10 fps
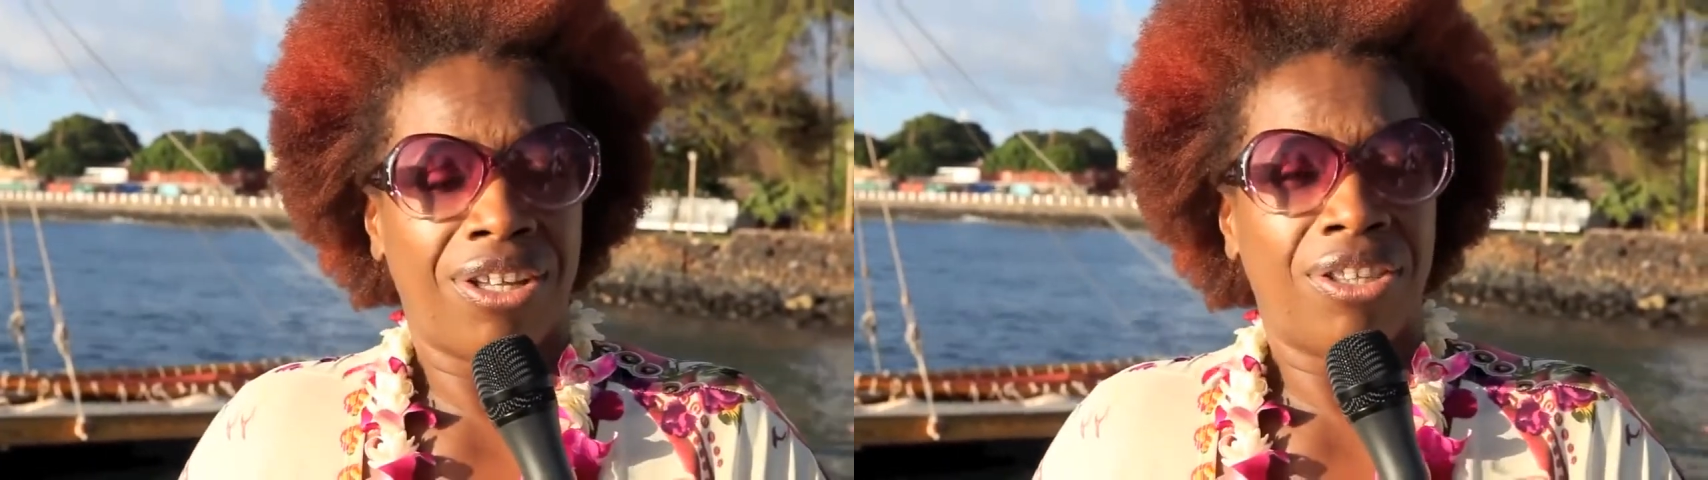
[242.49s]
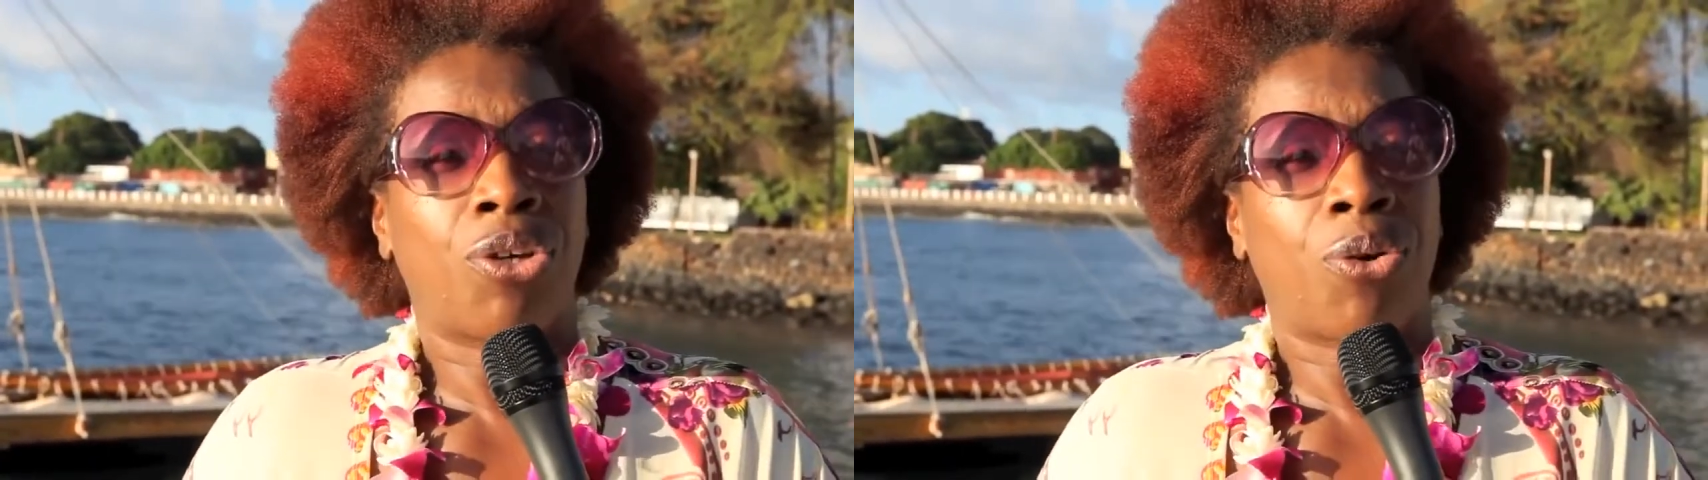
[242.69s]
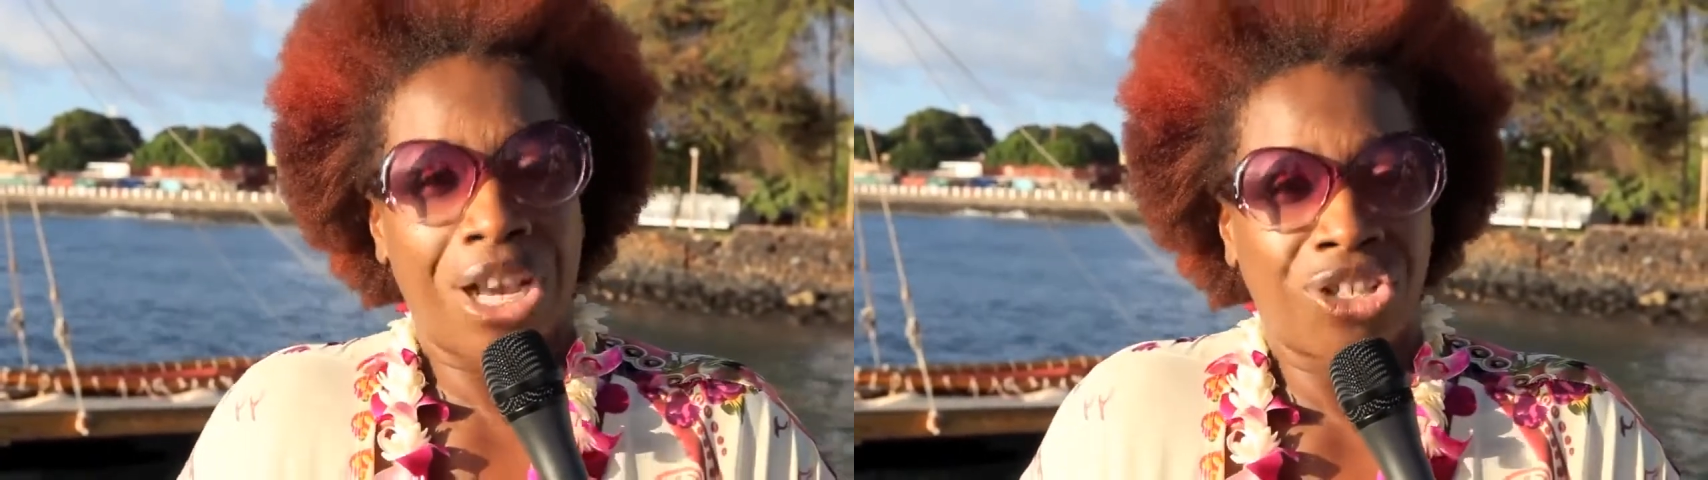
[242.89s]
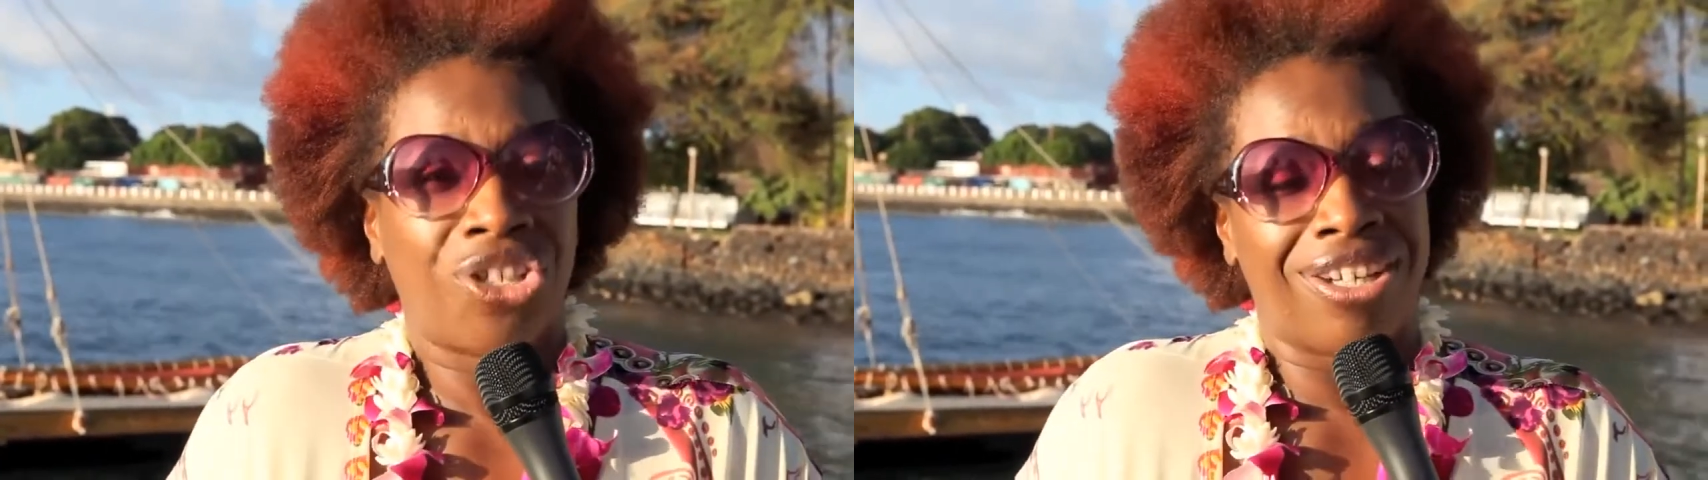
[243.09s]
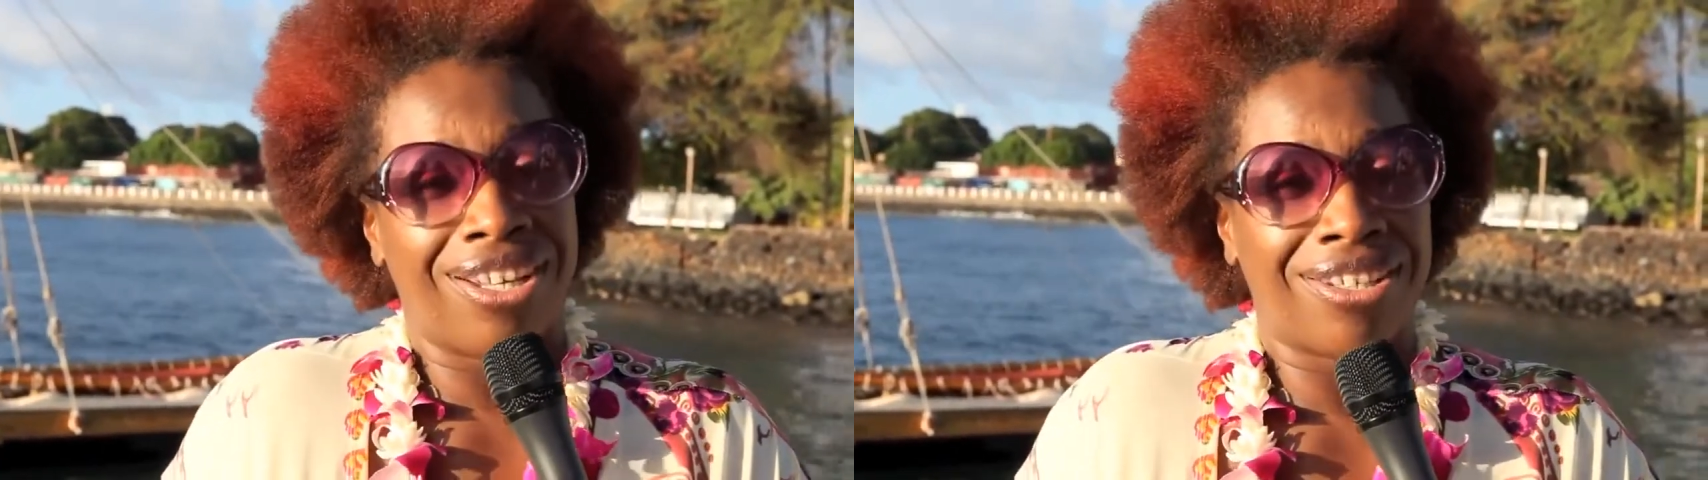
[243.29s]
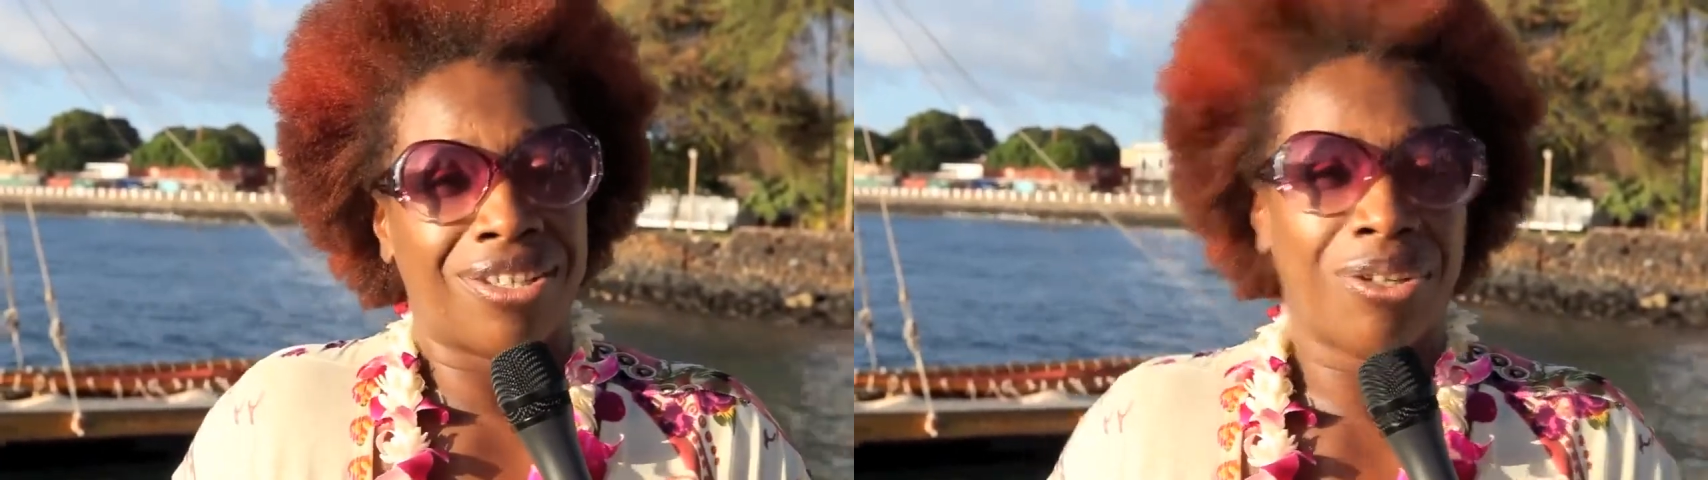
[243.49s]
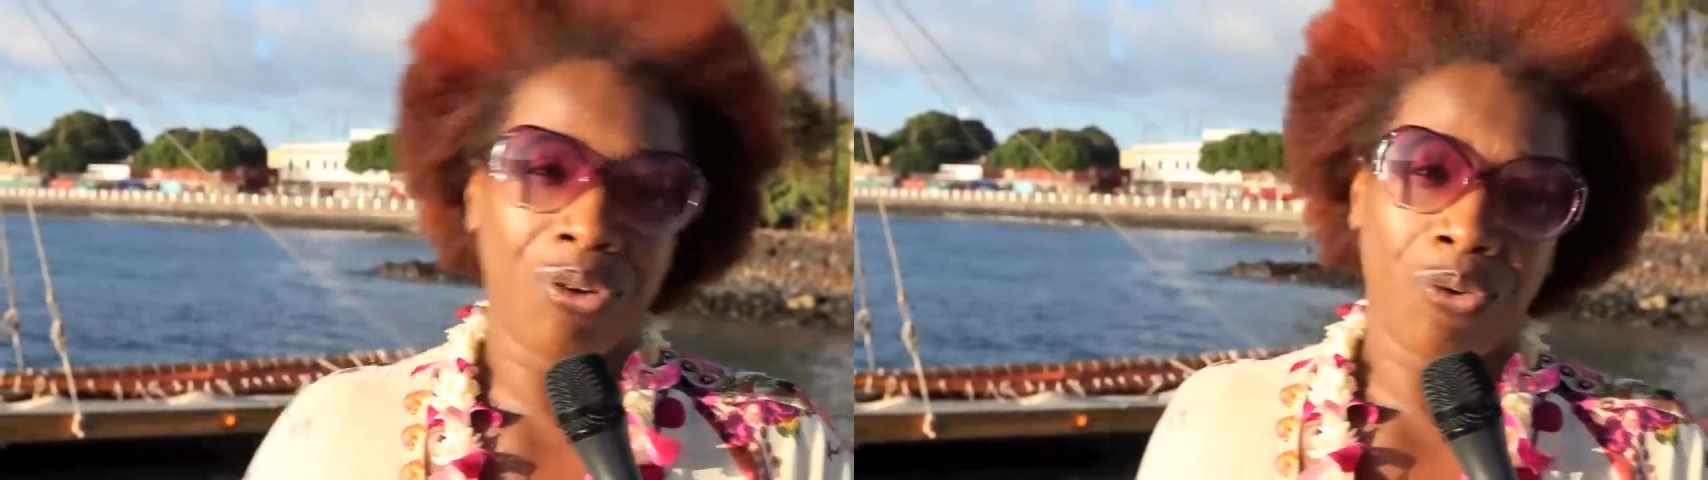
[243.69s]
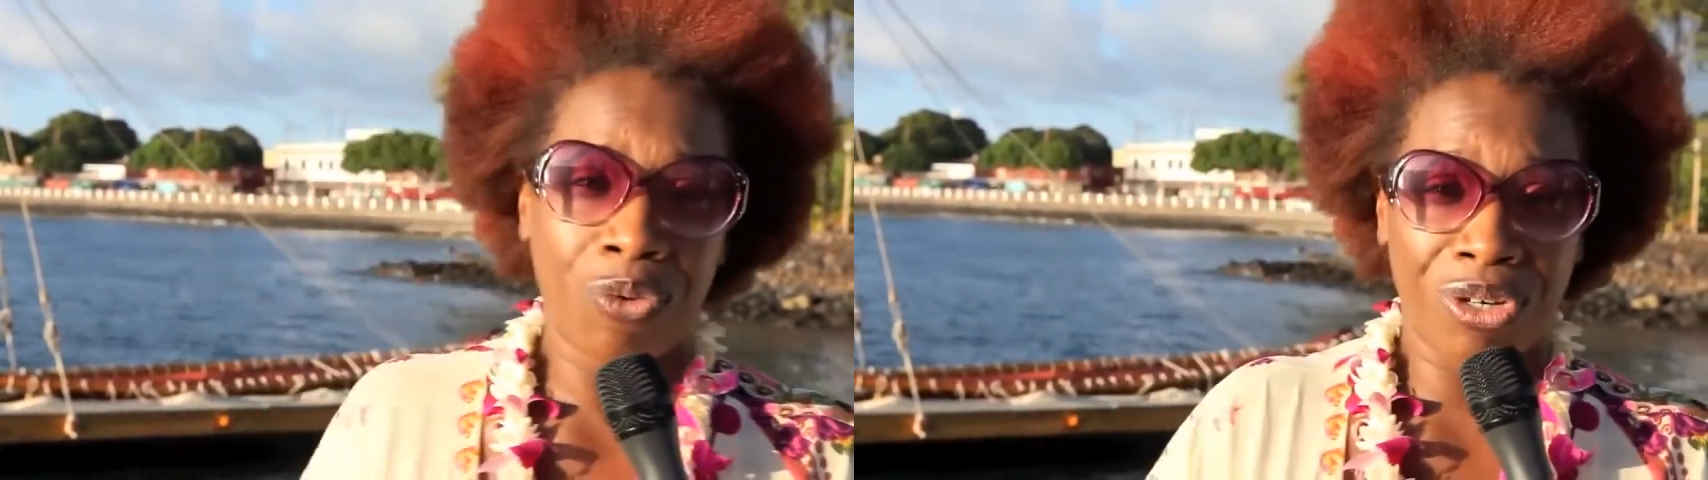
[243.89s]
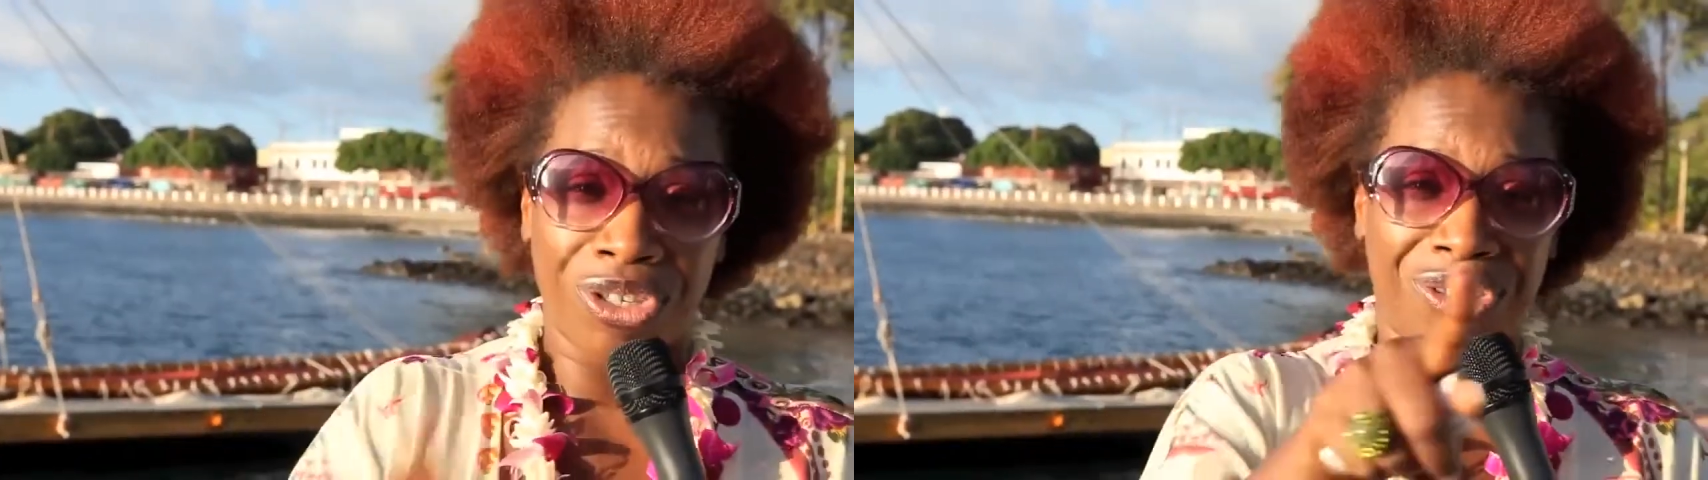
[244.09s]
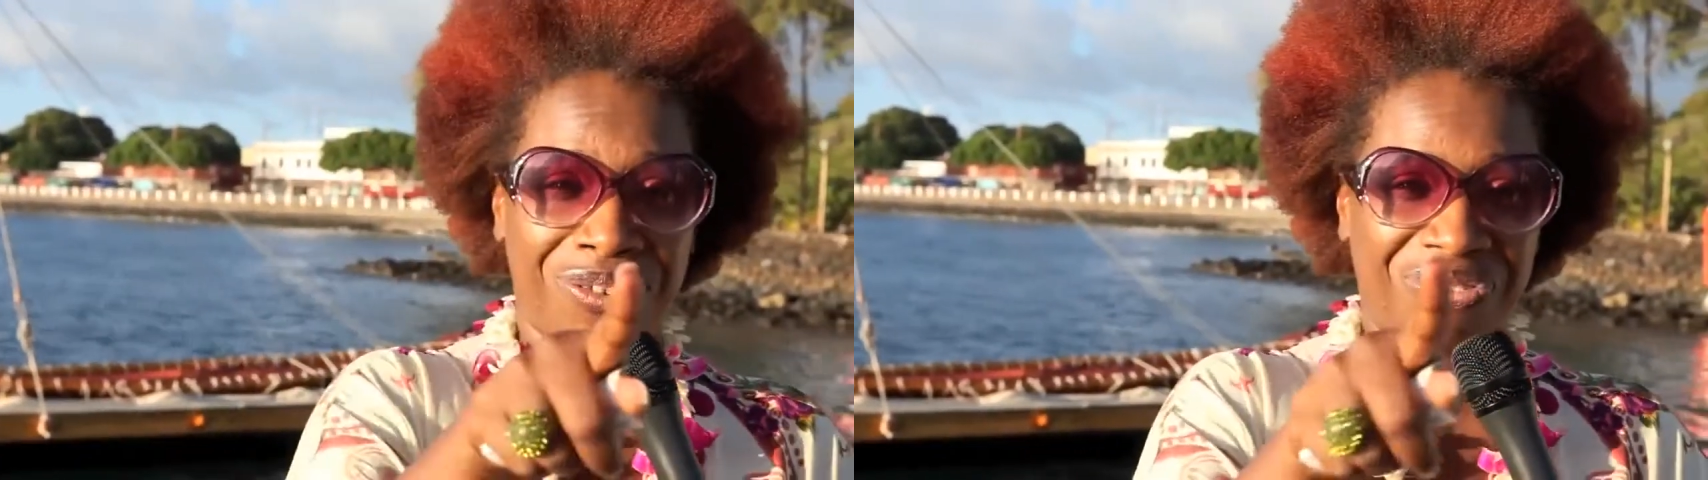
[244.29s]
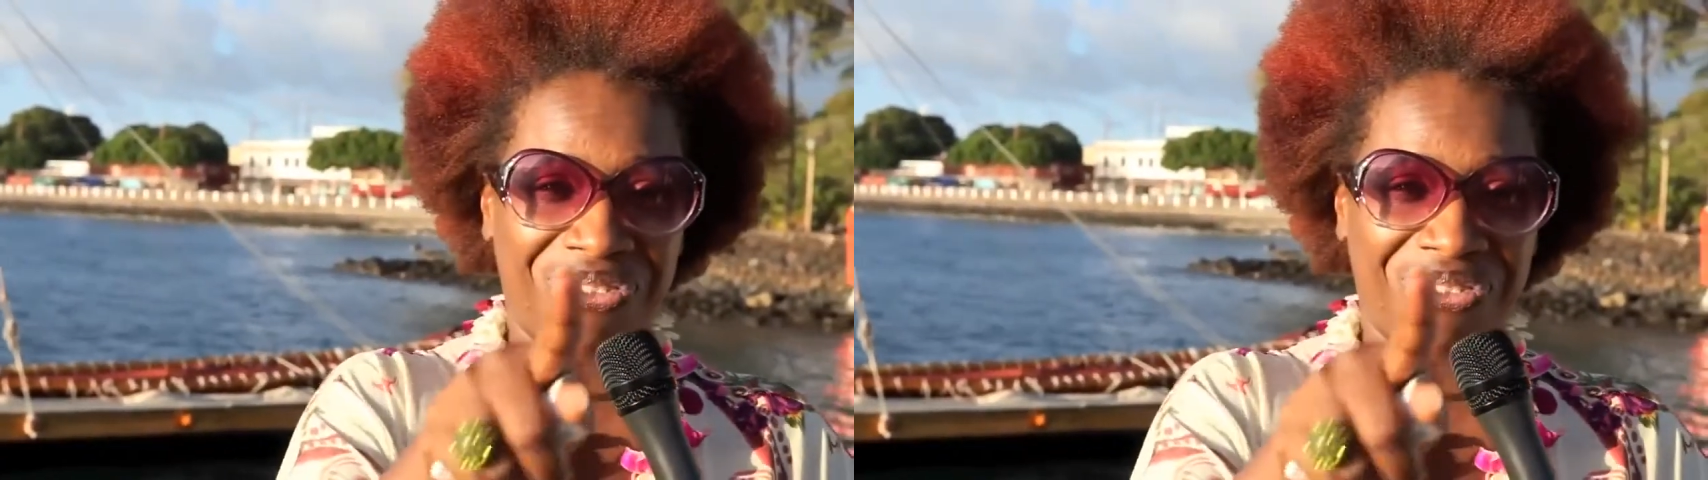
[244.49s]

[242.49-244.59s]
The question is, will you?